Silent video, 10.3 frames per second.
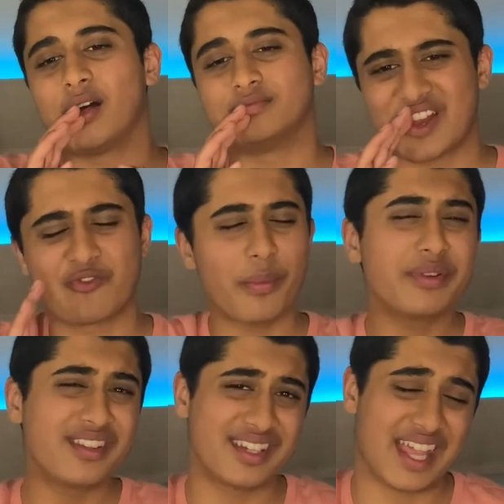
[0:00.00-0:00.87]

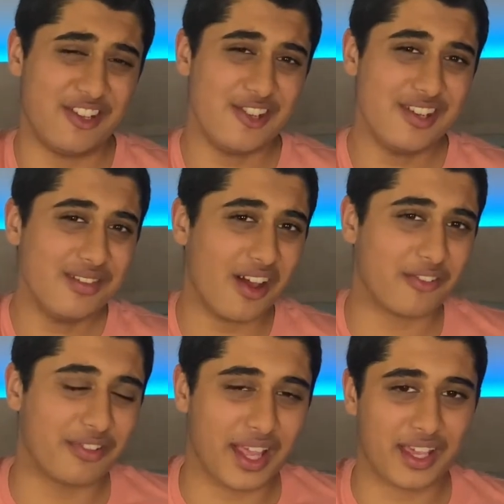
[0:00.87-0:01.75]
representation of
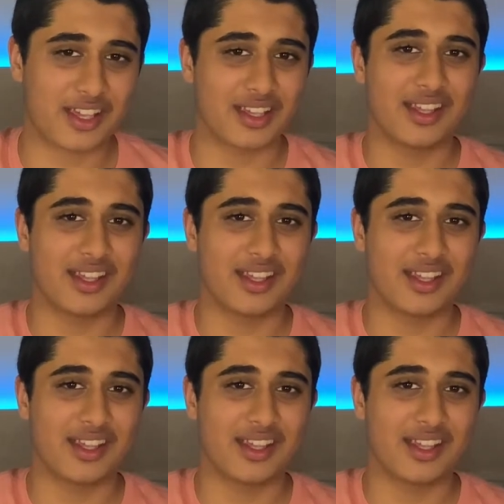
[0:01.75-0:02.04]
like